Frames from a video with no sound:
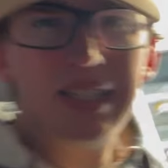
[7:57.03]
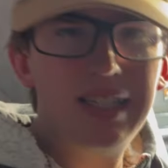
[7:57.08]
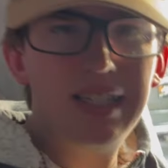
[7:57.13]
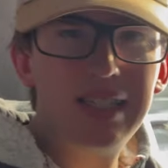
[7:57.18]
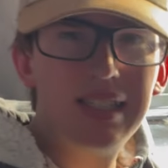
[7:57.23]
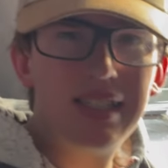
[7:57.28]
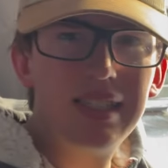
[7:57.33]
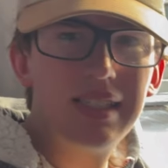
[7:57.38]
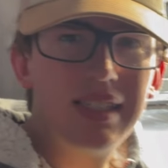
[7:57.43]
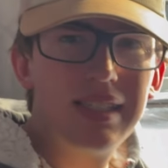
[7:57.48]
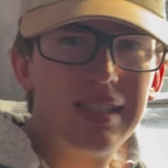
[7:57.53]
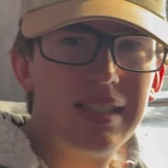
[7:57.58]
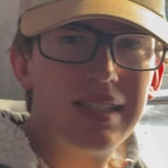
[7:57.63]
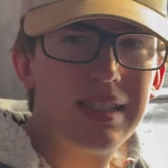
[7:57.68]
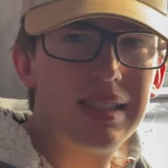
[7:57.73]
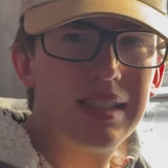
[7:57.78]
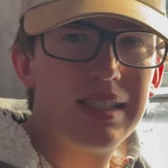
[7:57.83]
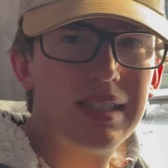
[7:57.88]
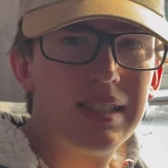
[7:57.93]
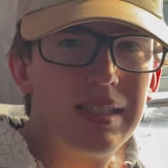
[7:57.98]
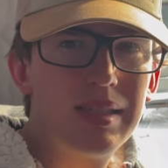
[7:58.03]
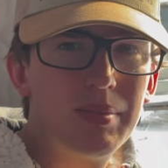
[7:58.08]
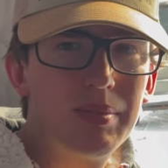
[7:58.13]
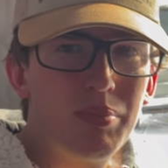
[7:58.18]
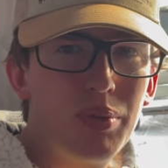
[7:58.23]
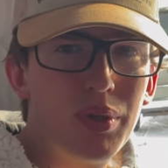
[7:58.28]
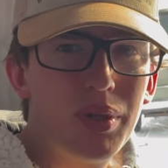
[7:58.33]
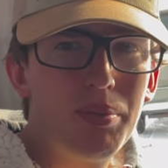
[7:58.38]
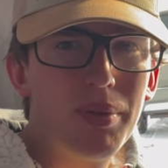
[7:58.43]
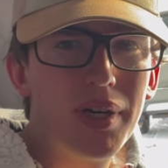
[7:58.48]
it is
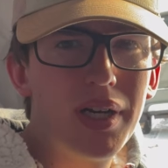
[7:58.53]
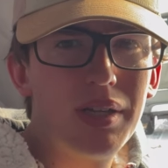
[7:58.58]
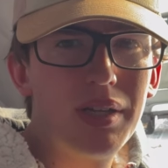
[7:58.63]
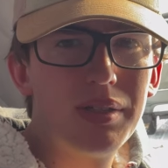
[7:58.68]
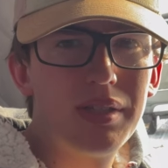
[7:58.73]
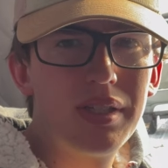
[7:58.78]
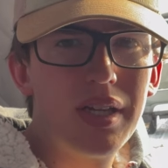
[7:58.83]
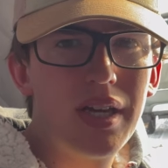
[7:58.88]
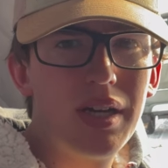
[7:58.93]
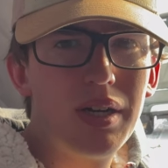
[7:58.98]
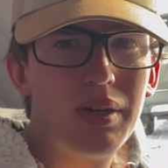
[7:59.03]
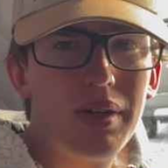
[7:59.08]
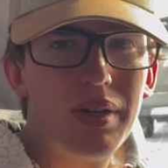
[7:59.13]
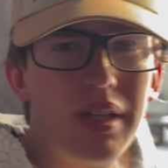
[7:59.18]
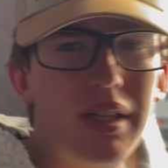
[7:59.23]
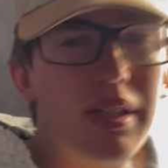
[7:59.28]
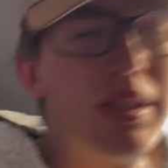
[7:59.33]
pretty bright outside already,